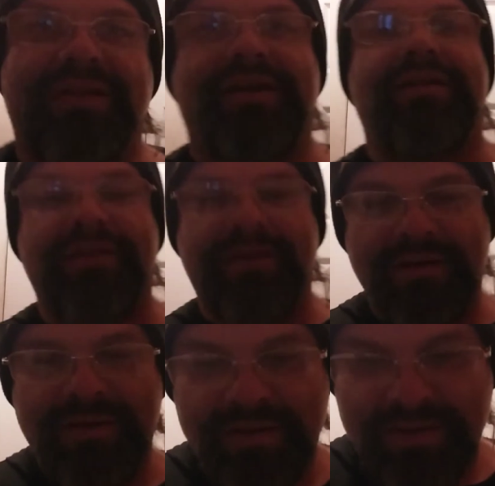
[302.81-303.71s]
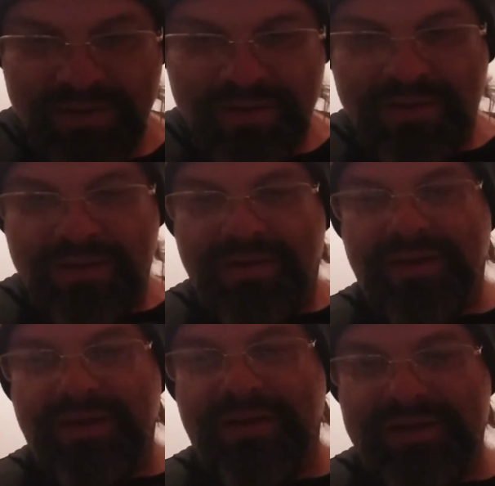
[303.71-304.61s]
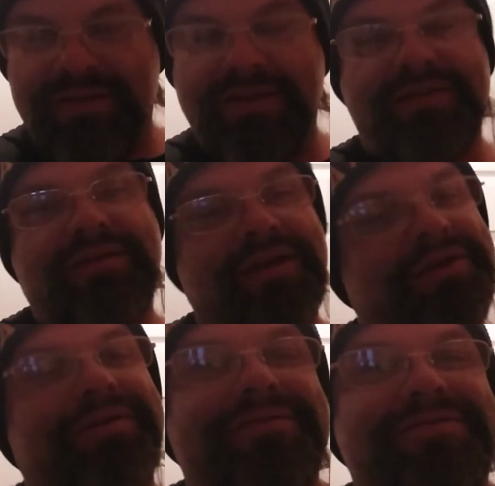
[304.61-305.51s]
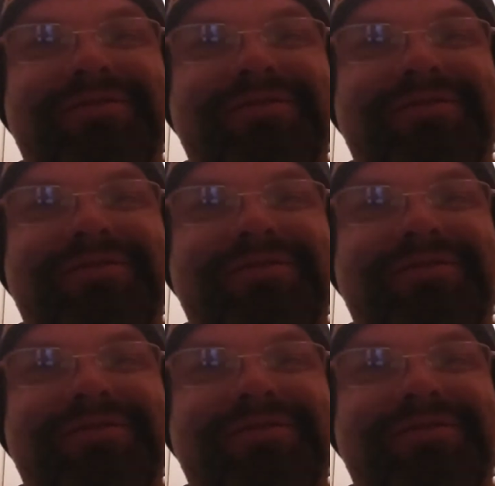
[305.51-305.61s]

as shit because he would take the